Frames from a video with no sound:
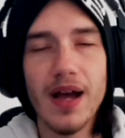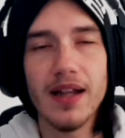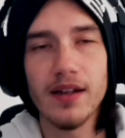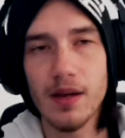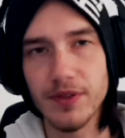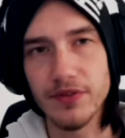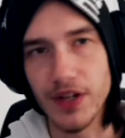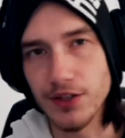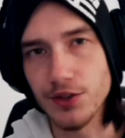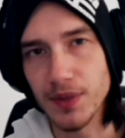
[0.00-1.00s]
maladaptive
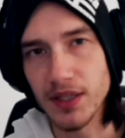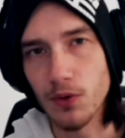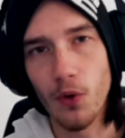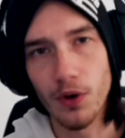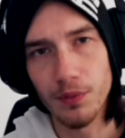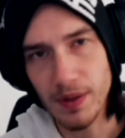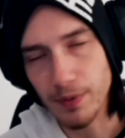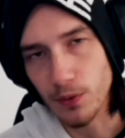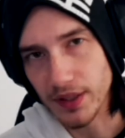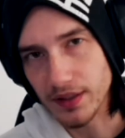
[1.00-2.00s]
daydreaming or
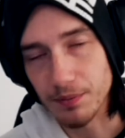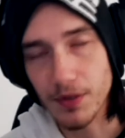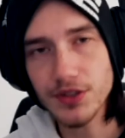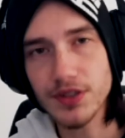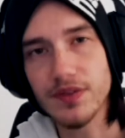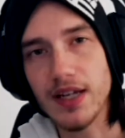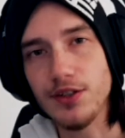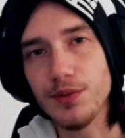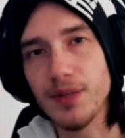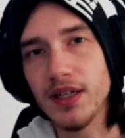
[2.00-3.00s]
people with immersive
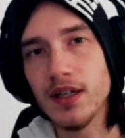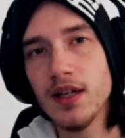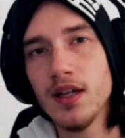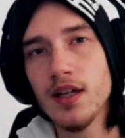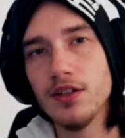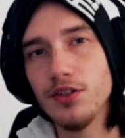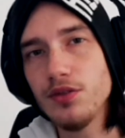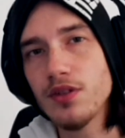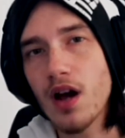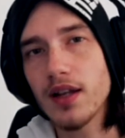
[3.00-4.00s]
daydreaming
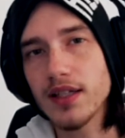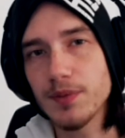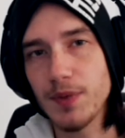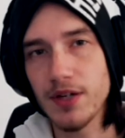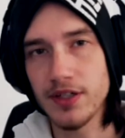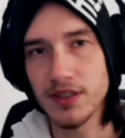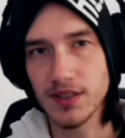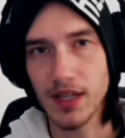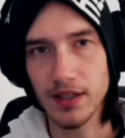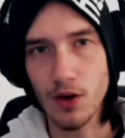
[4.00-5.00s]
do not
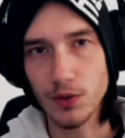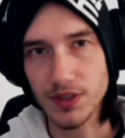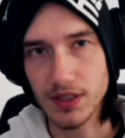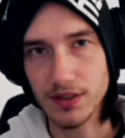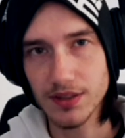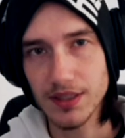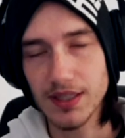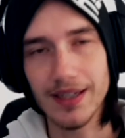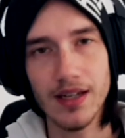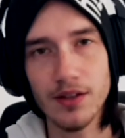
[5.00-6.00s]
experience psychosis.
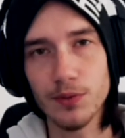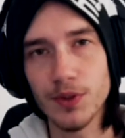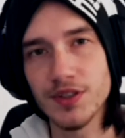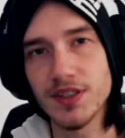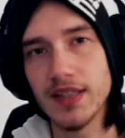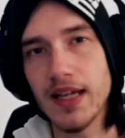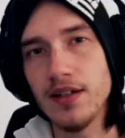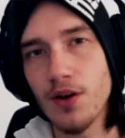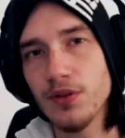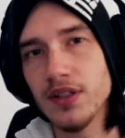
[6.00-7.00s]
In other words, they
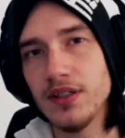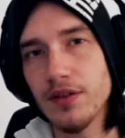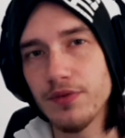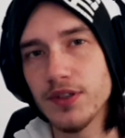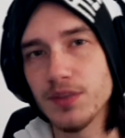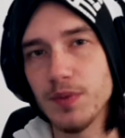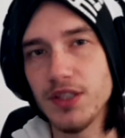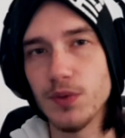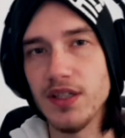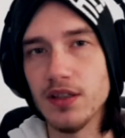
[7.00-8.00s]
know the difference
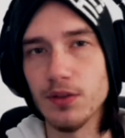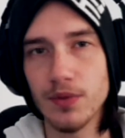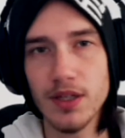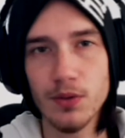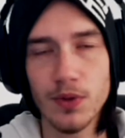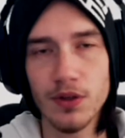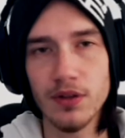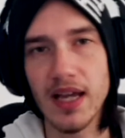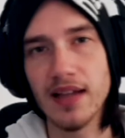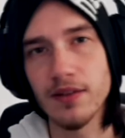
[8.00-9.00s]
between the real
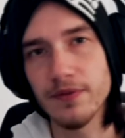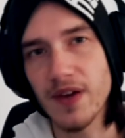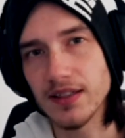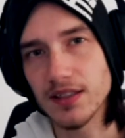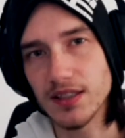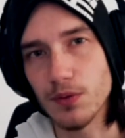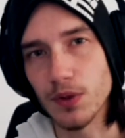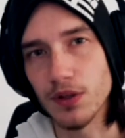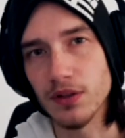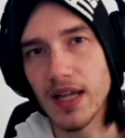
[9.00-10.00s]
world and the fantasy
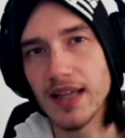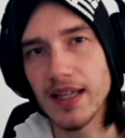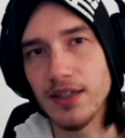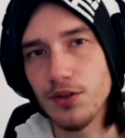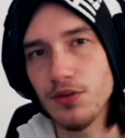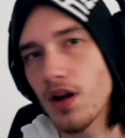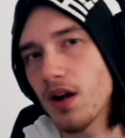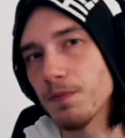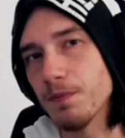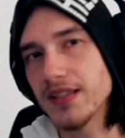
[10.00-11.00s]
world, and they do
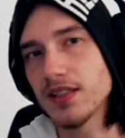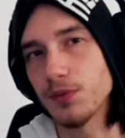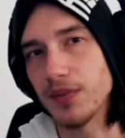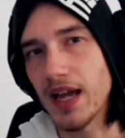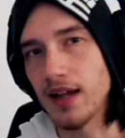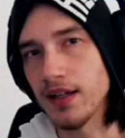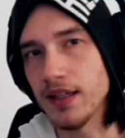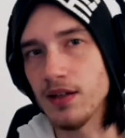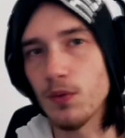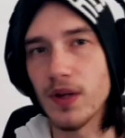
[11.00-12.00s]
not mix
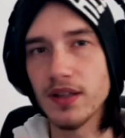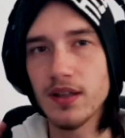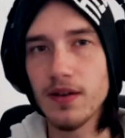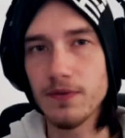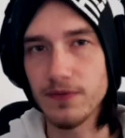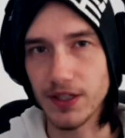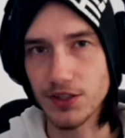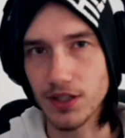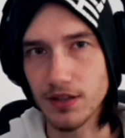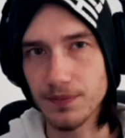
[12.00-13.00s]
reality with
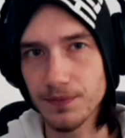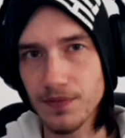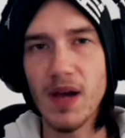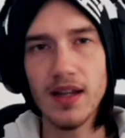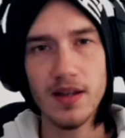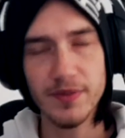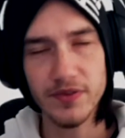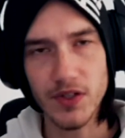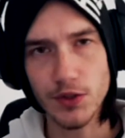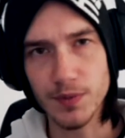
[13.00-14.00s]
fiction.
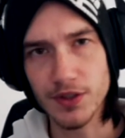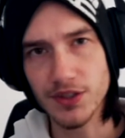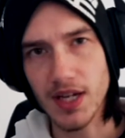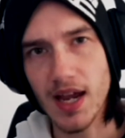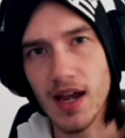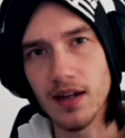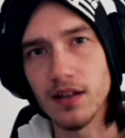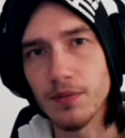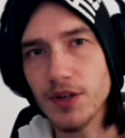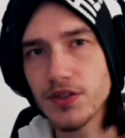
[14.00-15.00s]
Maladaptive daydreamers
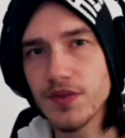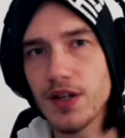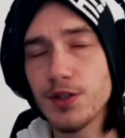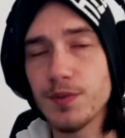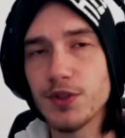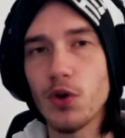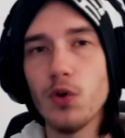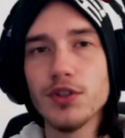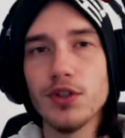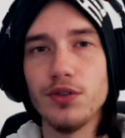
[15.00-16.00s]
and immersive daydreamers
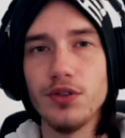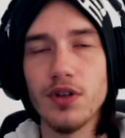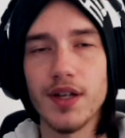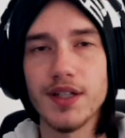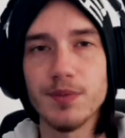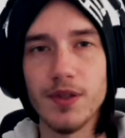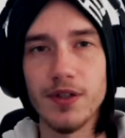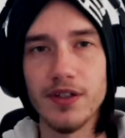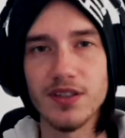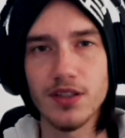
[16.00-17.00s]
also do not
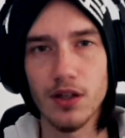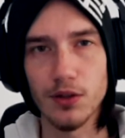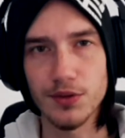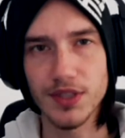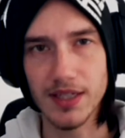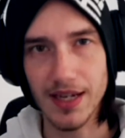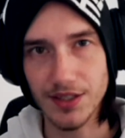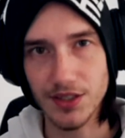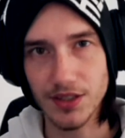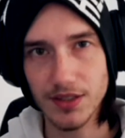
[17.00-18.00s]
experience
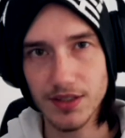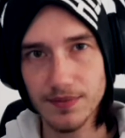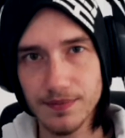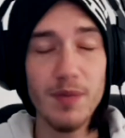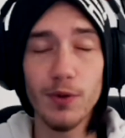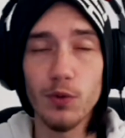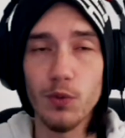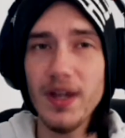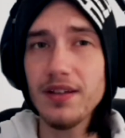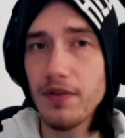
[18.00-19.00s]
hallucinations. People
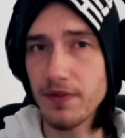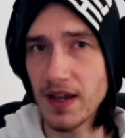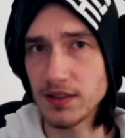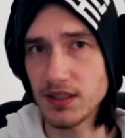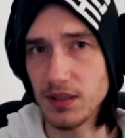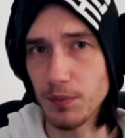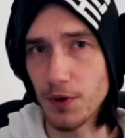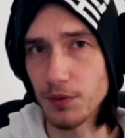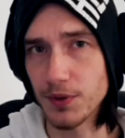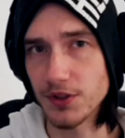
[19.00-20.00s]
with
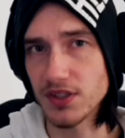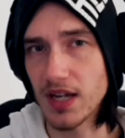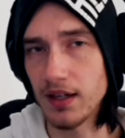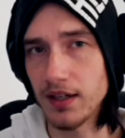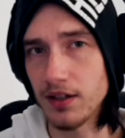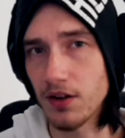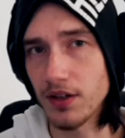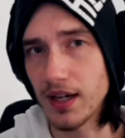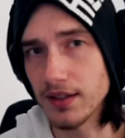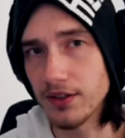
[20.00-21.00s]
fantasy-prone personality,
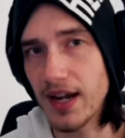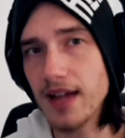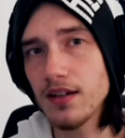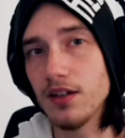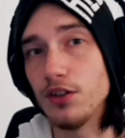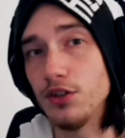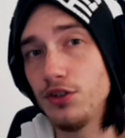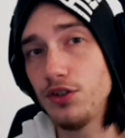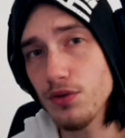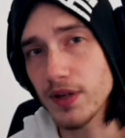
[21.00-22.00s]
on the other hand,
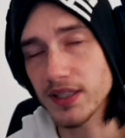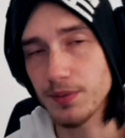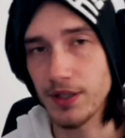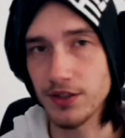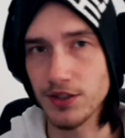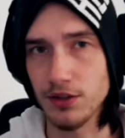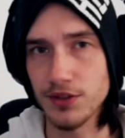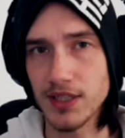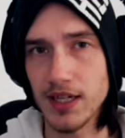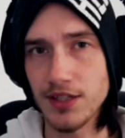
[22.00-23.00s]
do experience
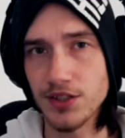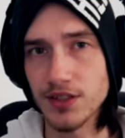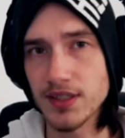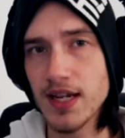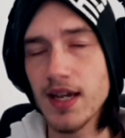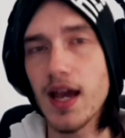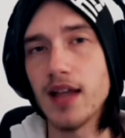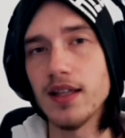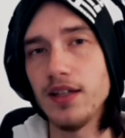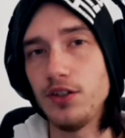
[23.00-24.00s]
hallucinations,
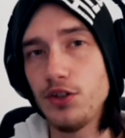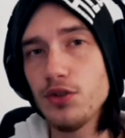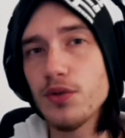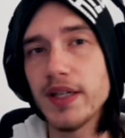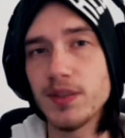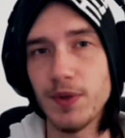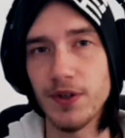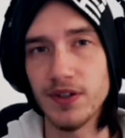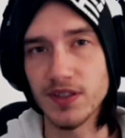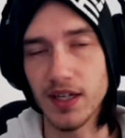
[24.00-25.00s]
and they do
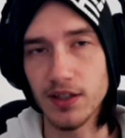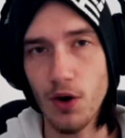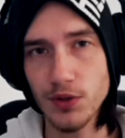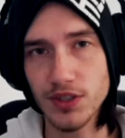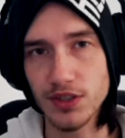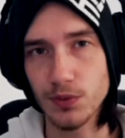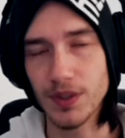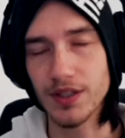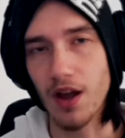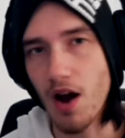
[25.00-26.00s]
experience psychosis,
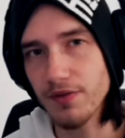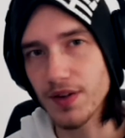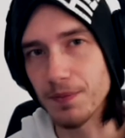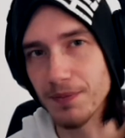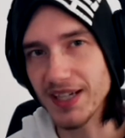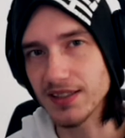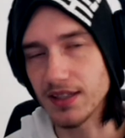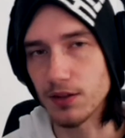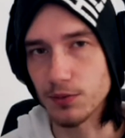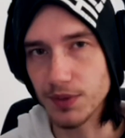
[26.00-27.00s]
where they often mix
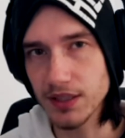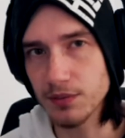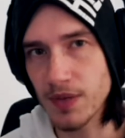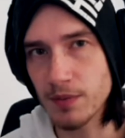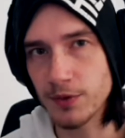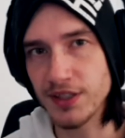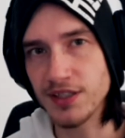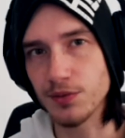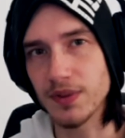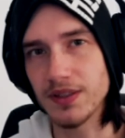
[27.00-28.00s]
their real
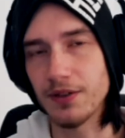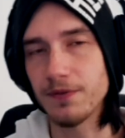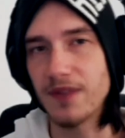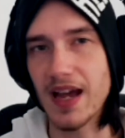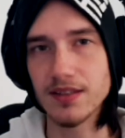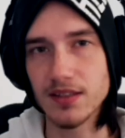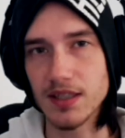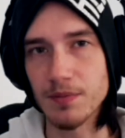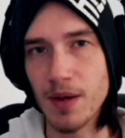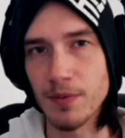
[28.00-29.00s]
memories with their
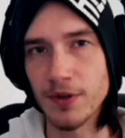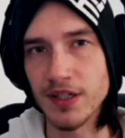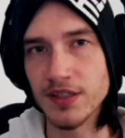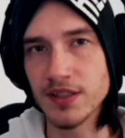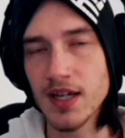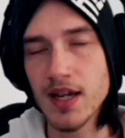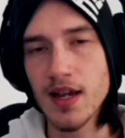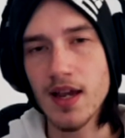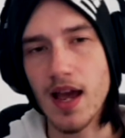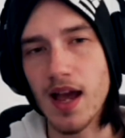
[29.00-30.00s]
fantasy memories,
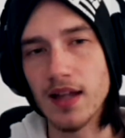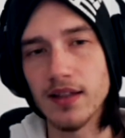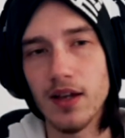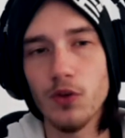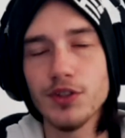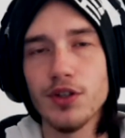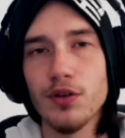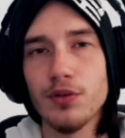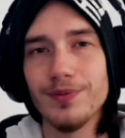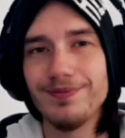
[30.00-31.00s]
and they
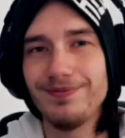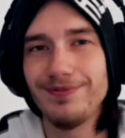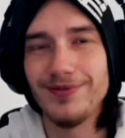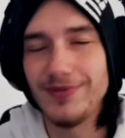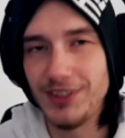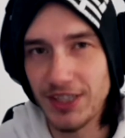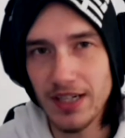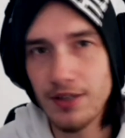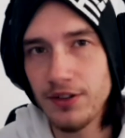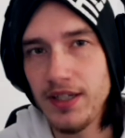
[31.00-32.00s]
also
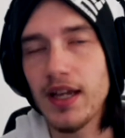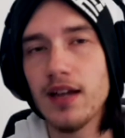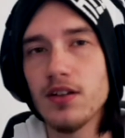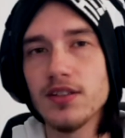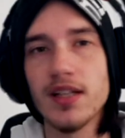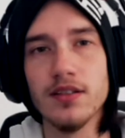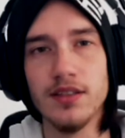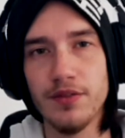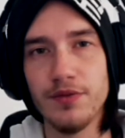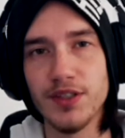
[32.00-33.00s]
generally cannot tell the
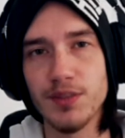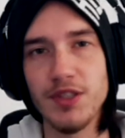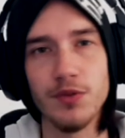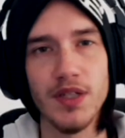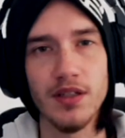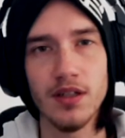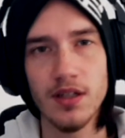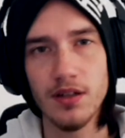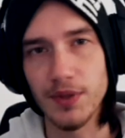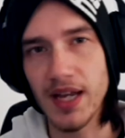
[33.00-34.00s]
difference between
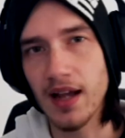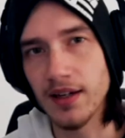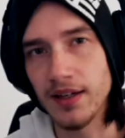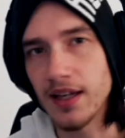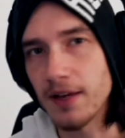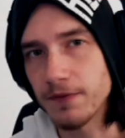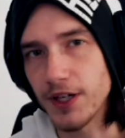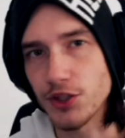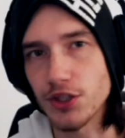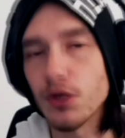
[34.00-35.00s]
reality and
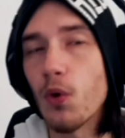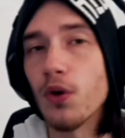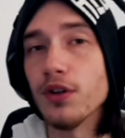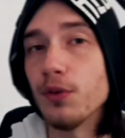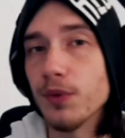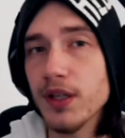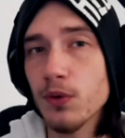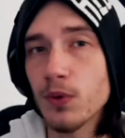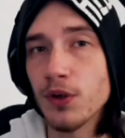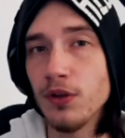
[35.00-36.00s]
fiction, or the
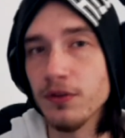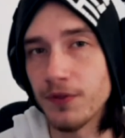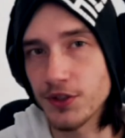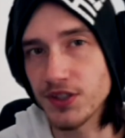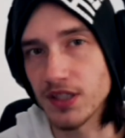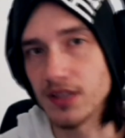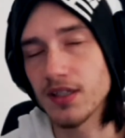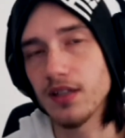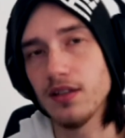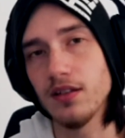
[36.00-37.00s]
real world versus